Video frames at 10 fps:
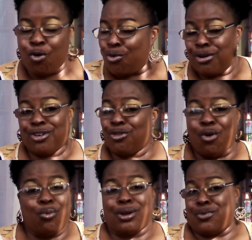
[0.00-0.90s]
old girl
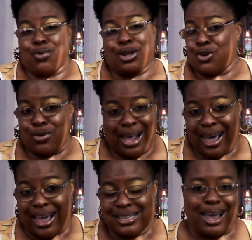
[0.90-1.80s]
don't want to do the
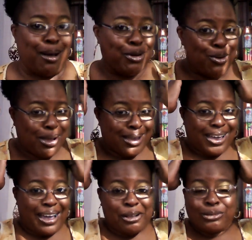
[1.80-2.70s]
high top,
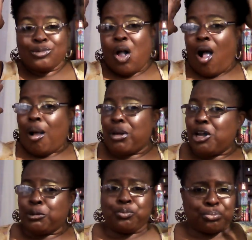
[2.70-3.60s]
okay?
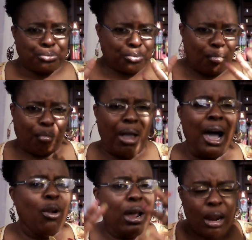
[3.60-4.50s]

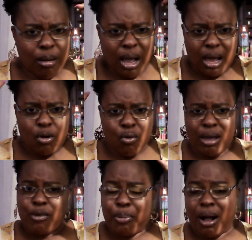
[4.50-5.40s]
I don't know. I don't
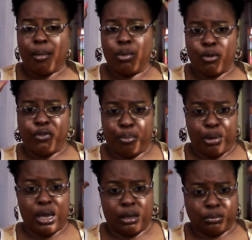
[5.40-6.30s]
have a problem with a
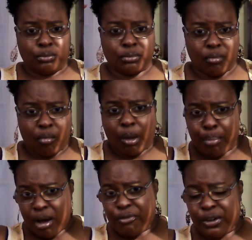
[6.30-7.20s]
big
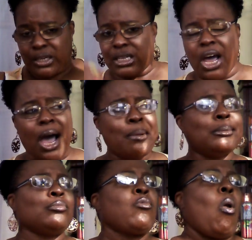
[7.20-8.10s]
puff at the
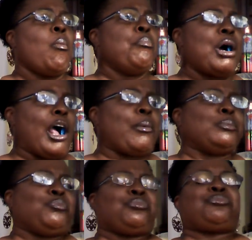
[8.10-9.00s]
top, but
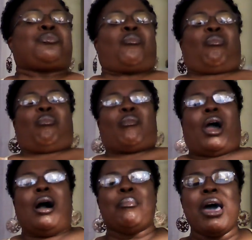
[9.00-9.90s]

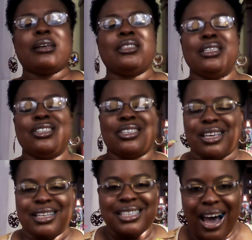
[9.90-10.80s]
I'm actually just
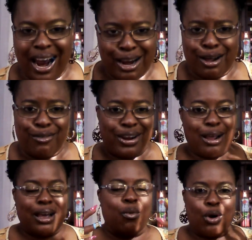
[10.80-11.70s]
getting tired of it.
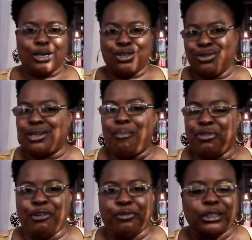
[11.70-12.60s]
I want to do
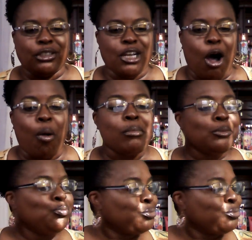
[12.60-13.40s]
something different. So